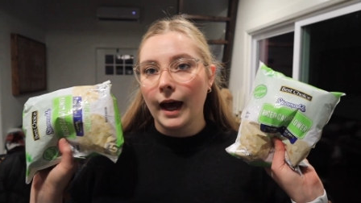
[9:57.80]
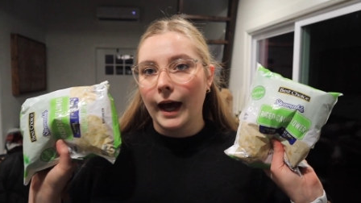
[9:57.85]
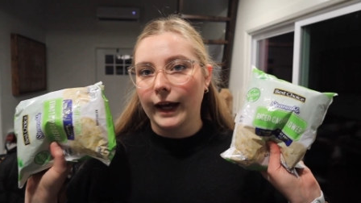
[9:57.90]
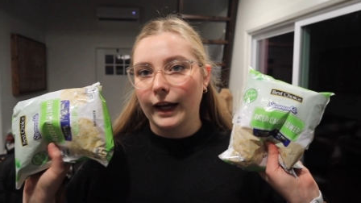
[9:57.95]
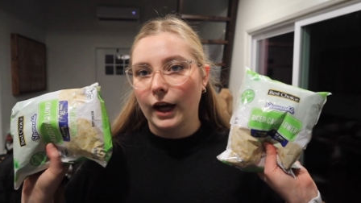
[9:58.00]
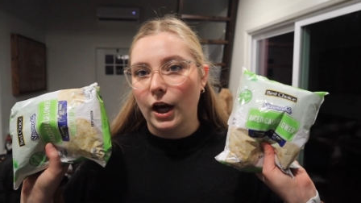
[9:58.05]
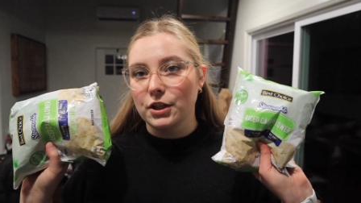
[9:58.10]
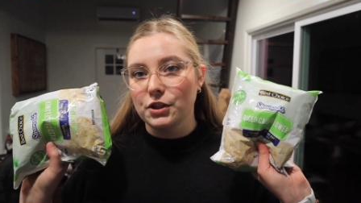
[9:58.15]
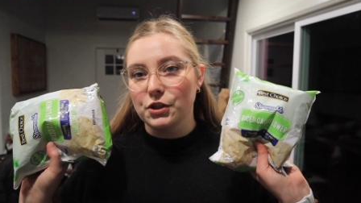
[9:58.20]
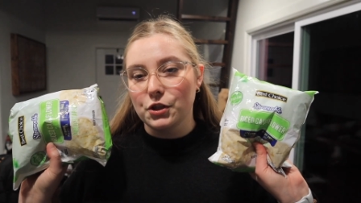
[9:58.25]
I
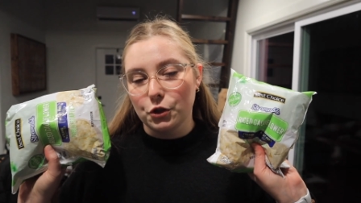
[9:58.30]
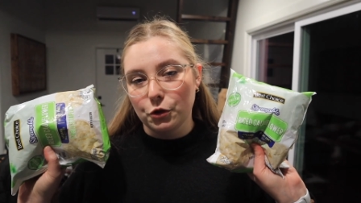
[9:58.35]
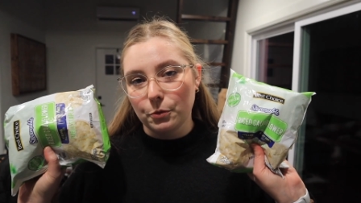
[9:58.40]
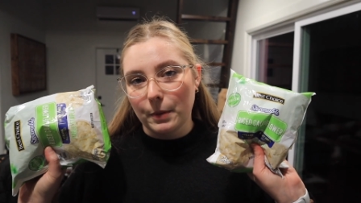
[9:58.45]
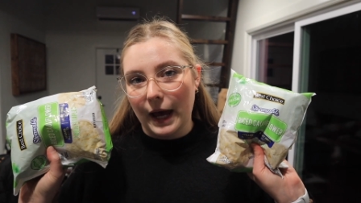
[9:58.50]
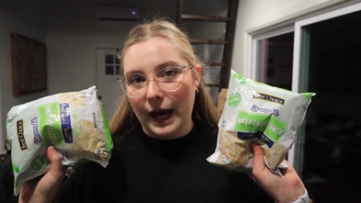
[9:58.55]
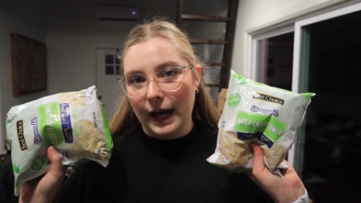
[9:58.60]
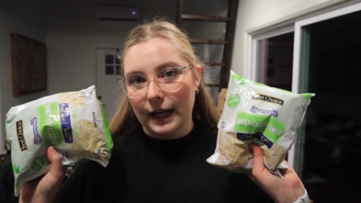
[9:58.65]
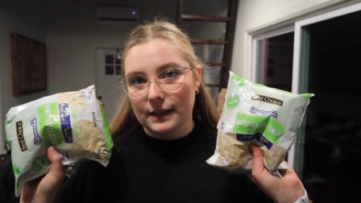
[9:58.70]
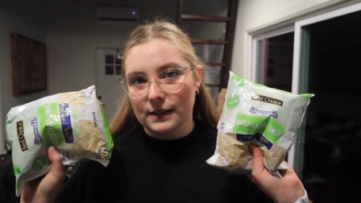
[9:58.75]
got two
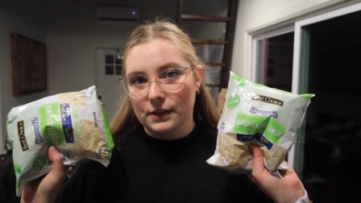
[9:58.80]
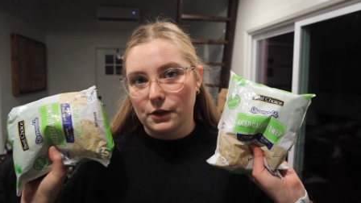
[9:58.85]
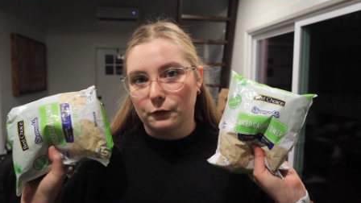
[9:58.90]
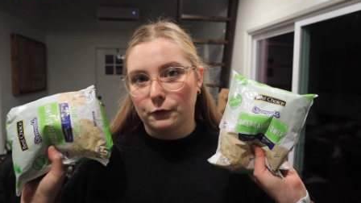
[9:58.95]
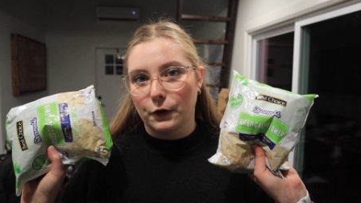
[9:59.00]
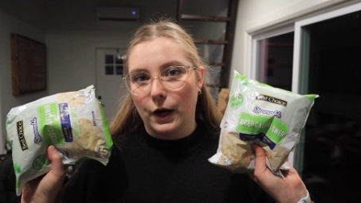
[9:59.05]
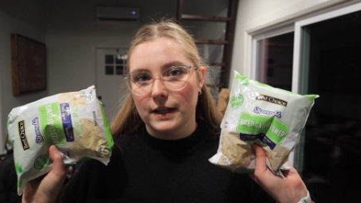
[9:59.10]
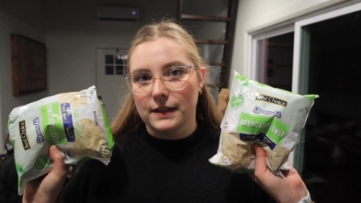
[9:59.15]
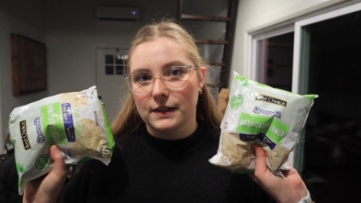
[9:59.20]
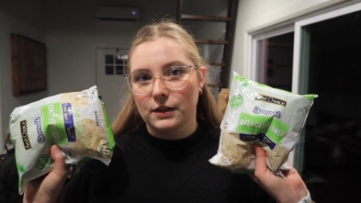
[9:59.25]
bags of
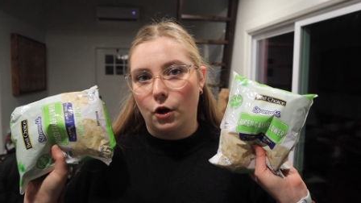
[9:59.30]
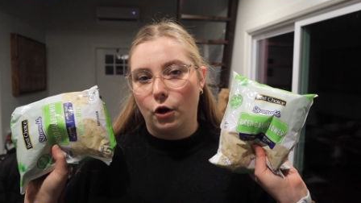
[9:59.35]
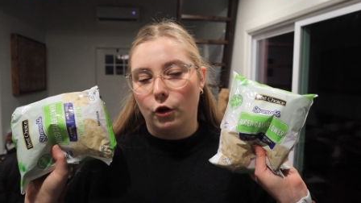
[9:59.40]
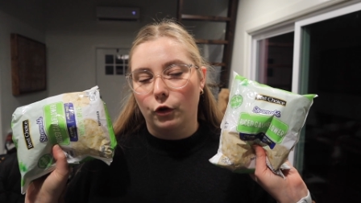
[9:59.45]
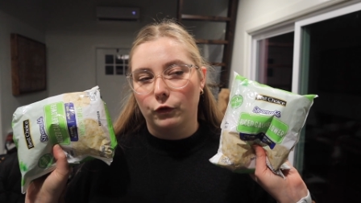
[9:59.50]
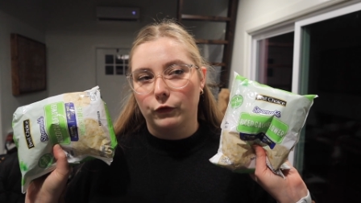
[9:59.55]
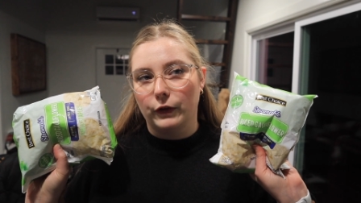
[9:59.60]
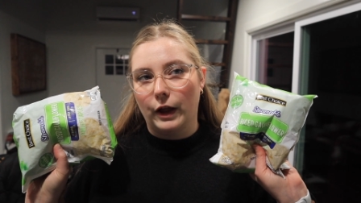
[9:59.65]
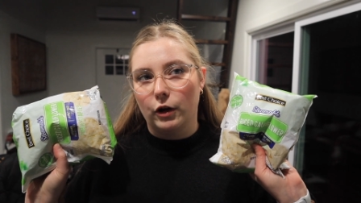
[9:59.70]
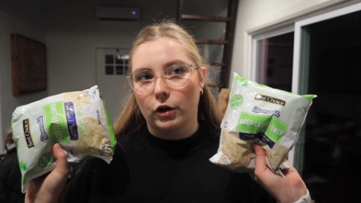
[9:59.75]
rice
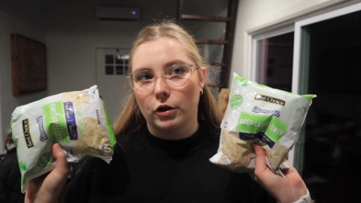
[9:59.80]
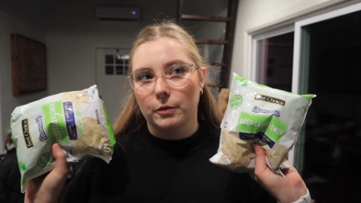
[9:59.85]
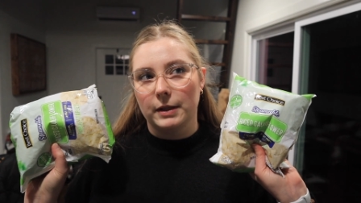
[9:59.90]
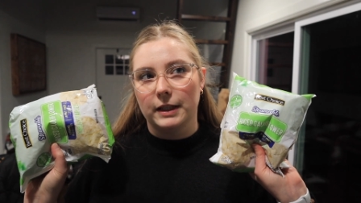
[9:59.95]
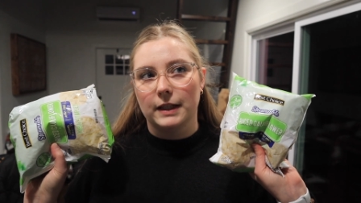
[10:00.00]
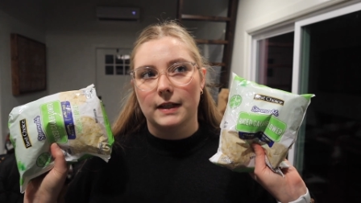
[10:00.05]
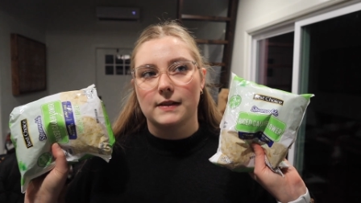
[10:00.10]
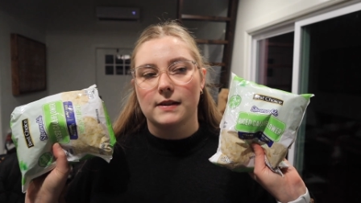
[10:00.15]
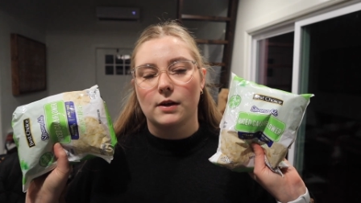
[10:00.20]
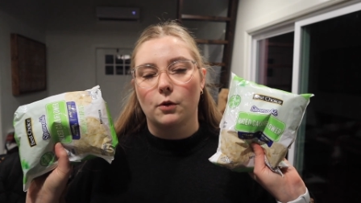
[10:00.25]
cauliflower
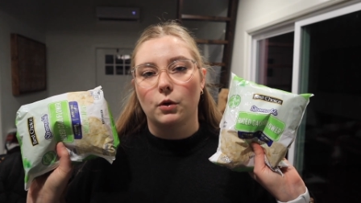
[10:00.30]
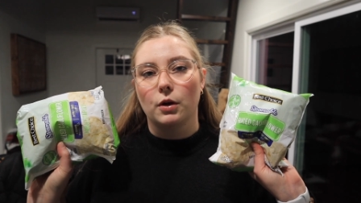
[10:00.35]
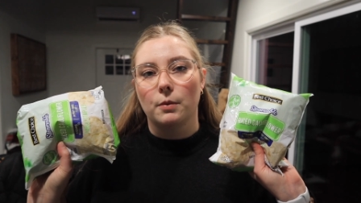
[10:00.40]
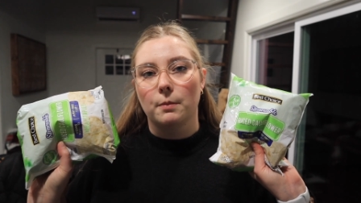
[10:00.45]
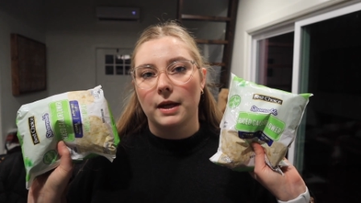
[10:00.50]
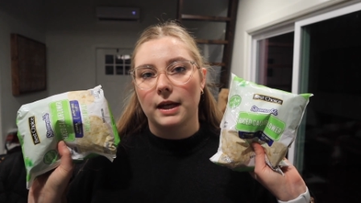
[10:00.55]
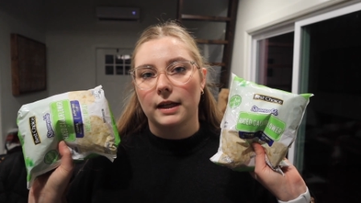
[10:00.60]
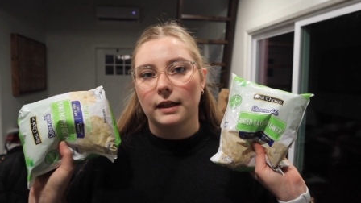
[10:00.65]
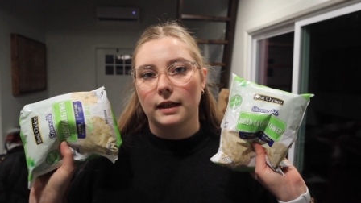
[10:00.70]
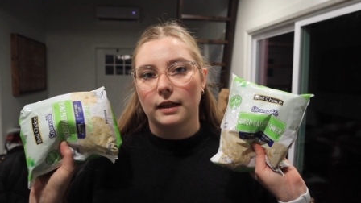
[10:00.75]
because I want to
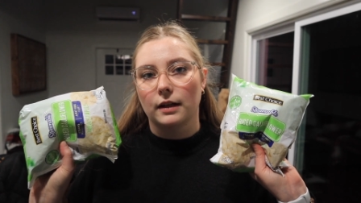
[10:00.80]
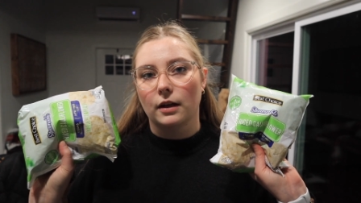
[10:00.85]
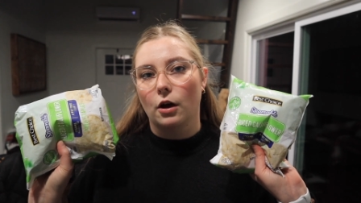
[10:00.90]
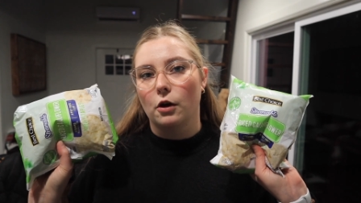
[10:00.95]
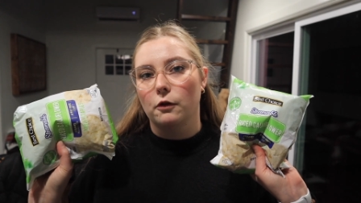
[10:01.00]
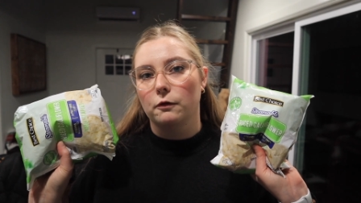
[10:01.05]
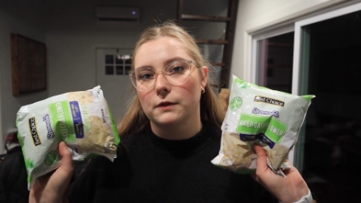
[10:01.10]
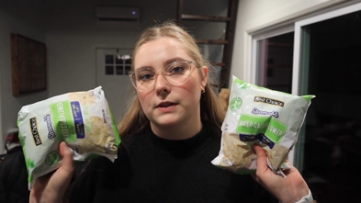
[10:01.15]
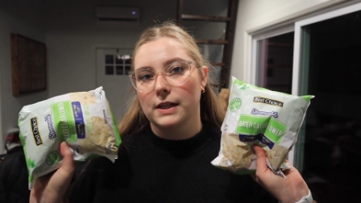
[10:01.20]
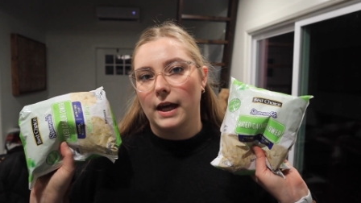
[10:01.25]
make
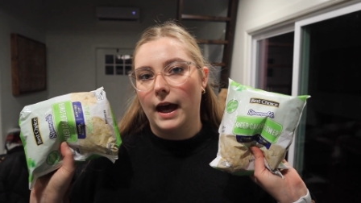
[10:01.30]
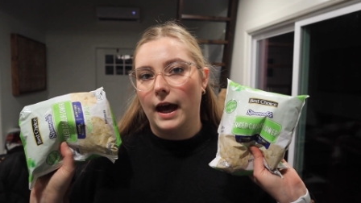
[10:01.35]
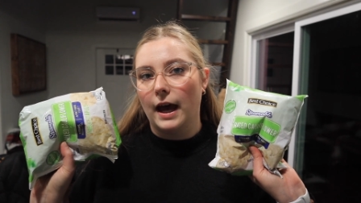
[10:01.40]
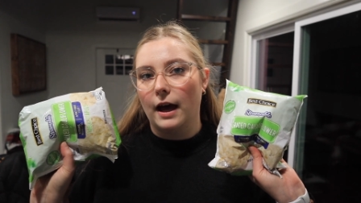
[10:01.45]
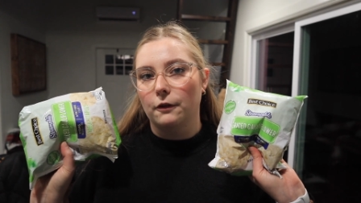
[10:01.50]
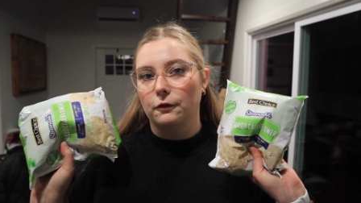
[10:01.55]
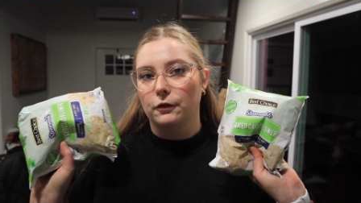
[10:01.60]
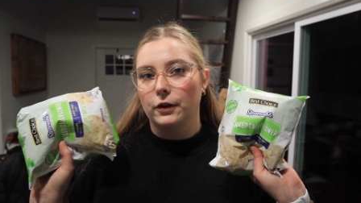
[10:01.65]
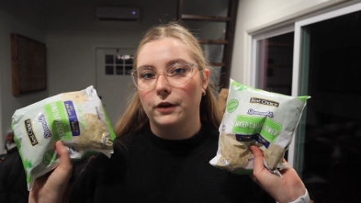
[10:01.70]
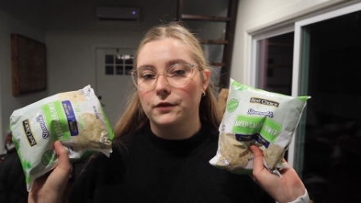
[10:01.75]
enough to
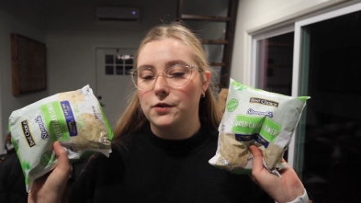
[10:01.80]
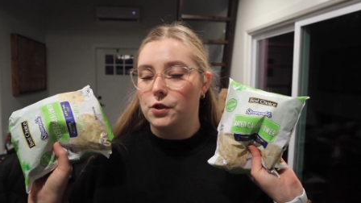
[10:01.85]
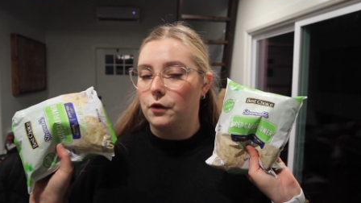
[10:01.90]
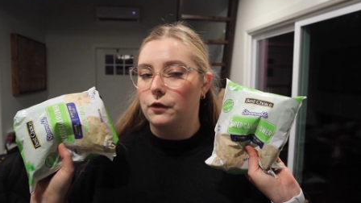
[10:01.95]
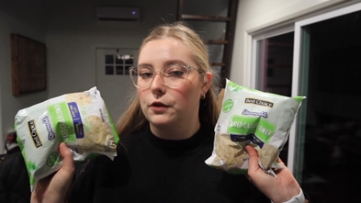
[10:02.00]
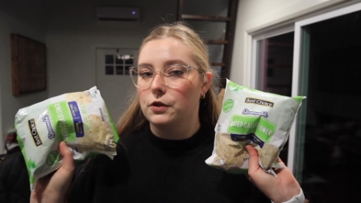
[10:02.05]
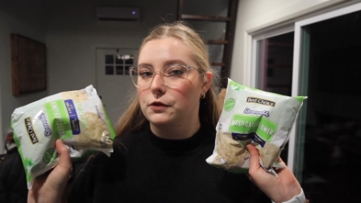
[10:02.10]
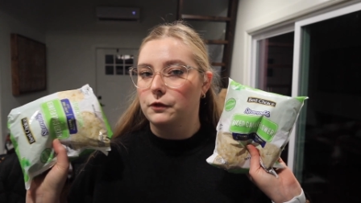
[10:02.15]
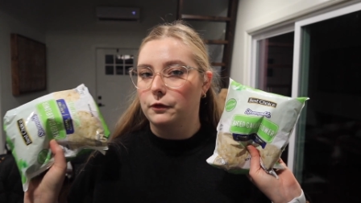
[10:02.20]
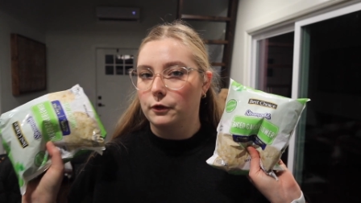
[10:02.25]
have
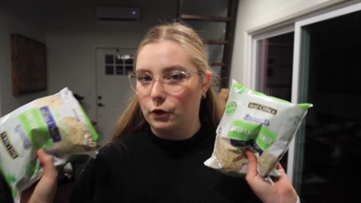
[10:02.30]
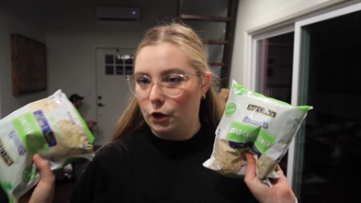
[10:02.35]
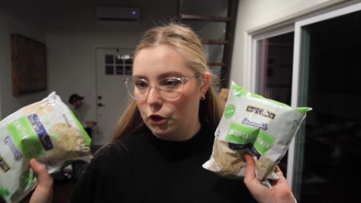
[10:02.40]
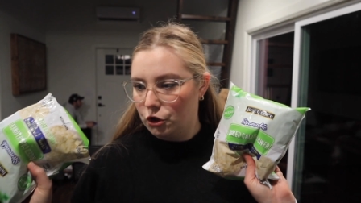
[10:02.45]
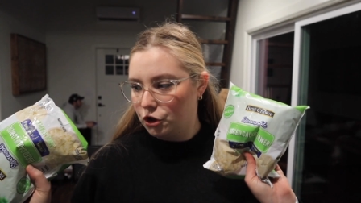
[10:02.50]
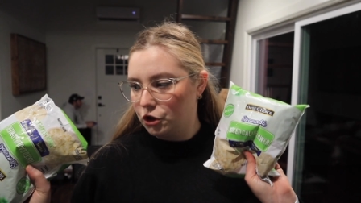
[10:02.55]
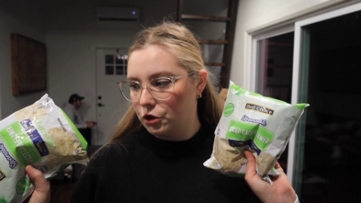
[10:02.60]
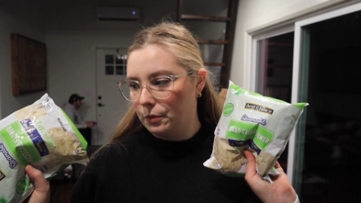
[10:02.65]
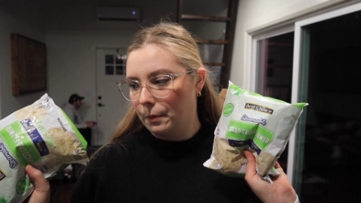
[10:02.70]
leftovers for lunch